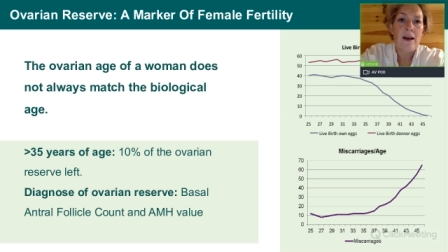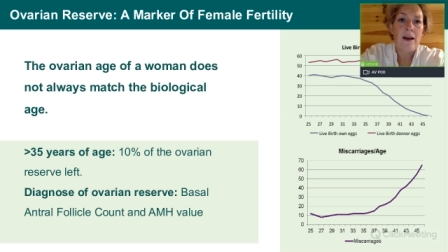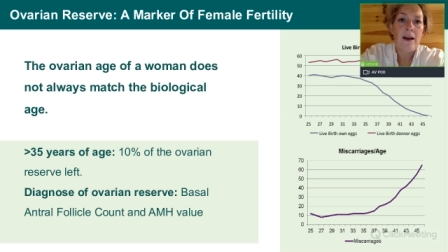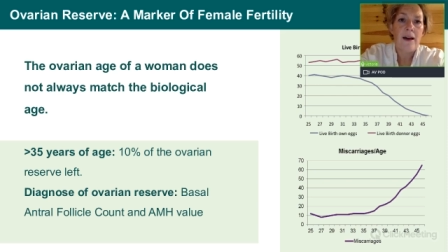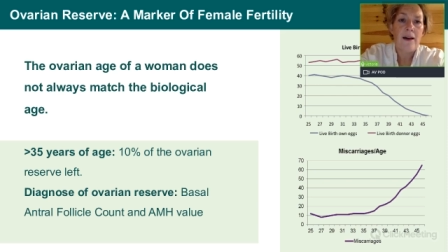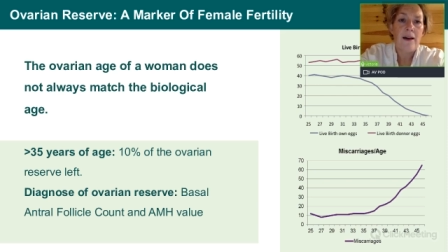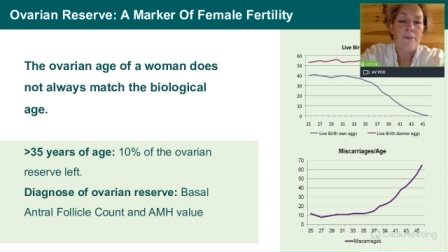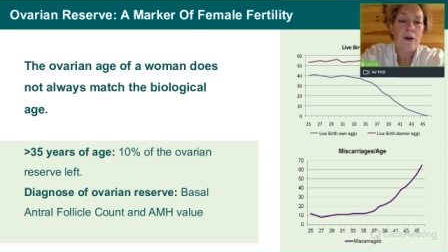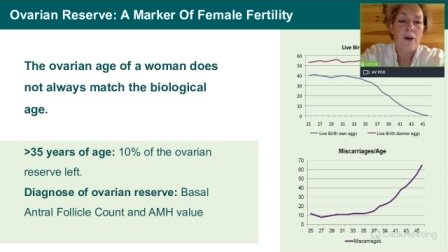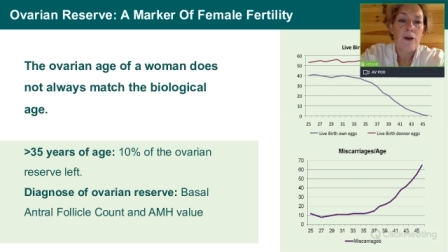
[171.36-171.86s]

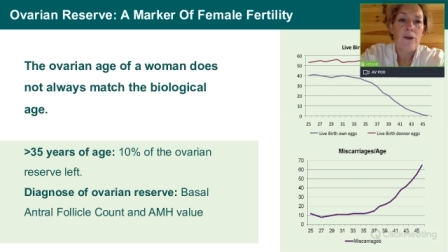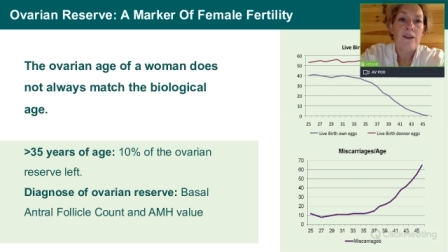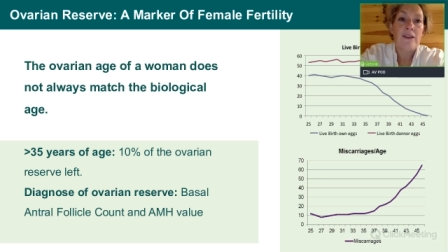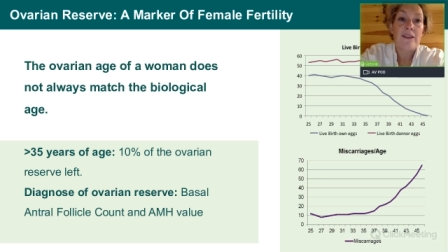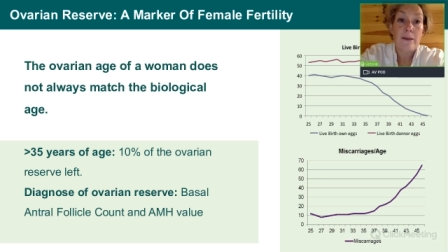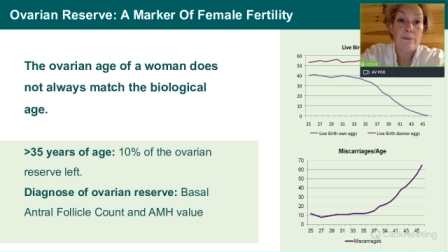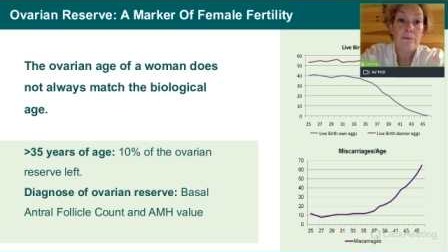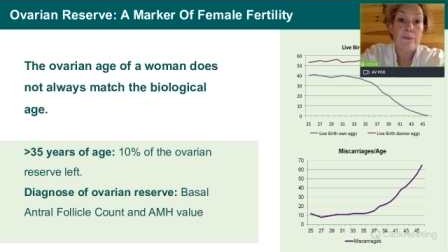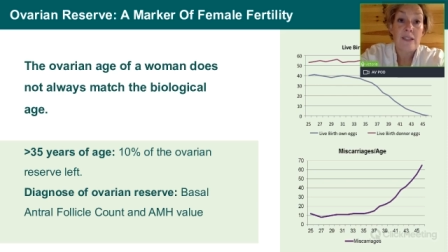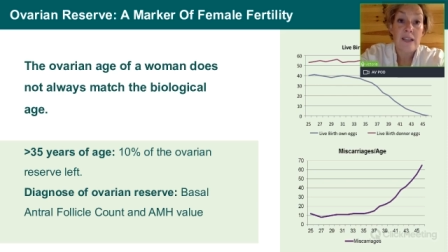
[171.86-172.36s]
um, only
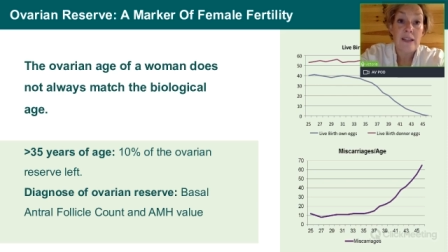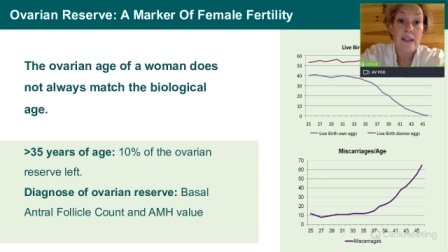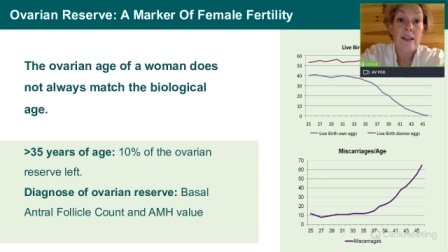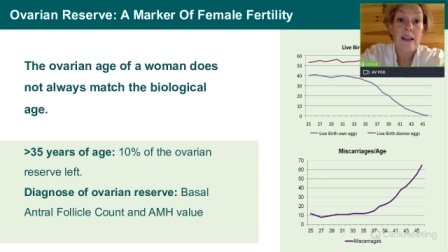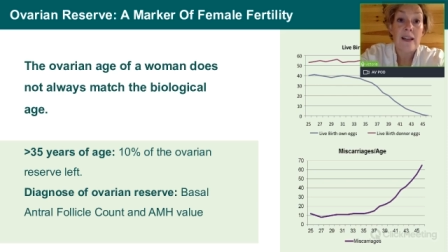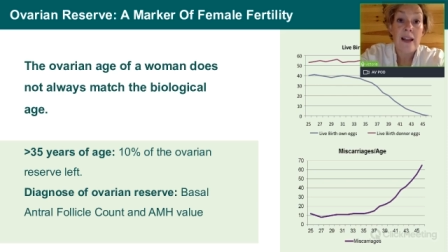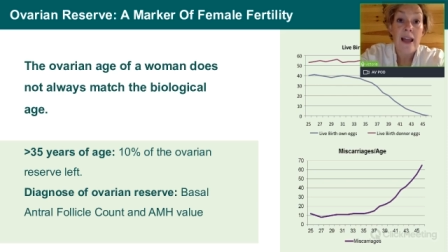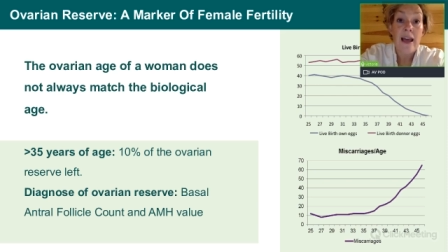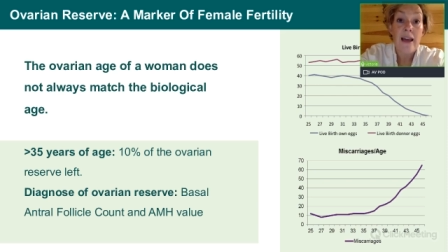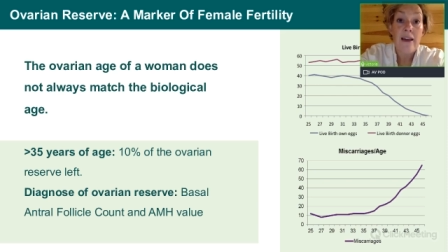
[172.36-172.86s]
ten
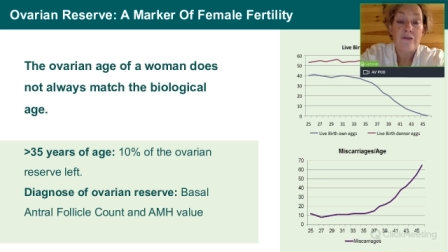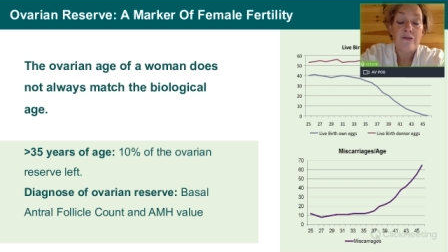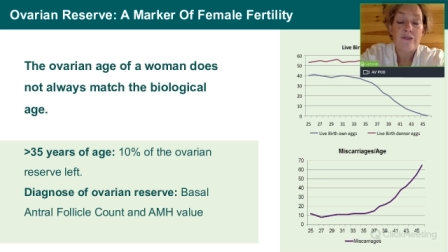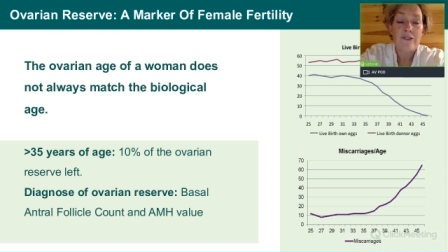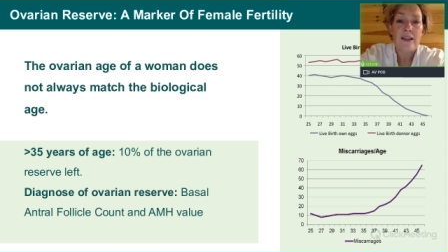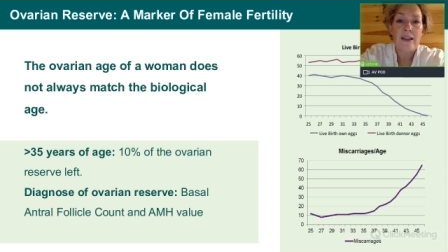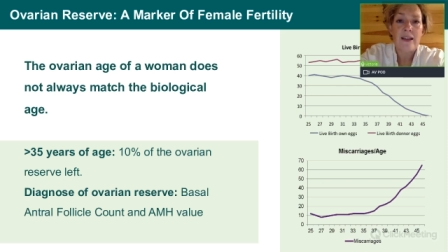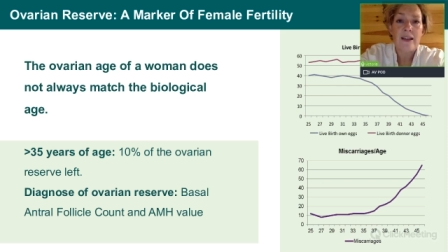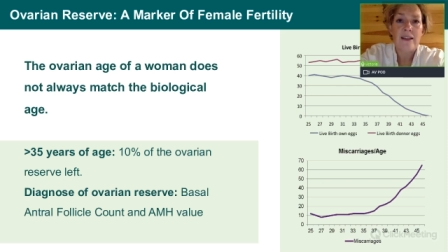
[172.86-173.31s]
percent are left.